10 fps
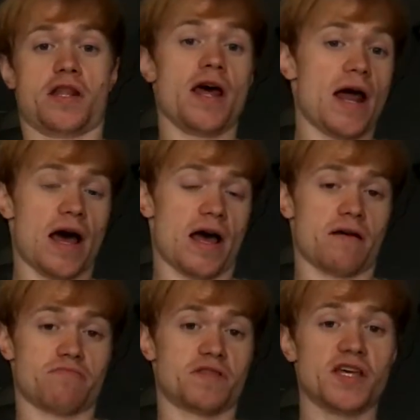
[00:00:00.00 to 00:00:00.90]
that
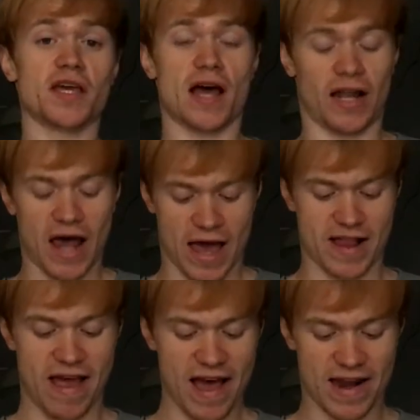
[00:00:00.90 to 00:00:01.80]
I think I
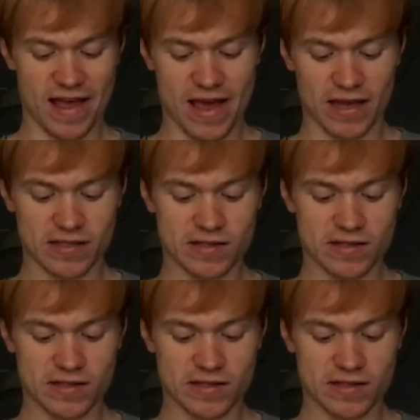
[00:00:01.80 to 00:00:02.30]
like that day.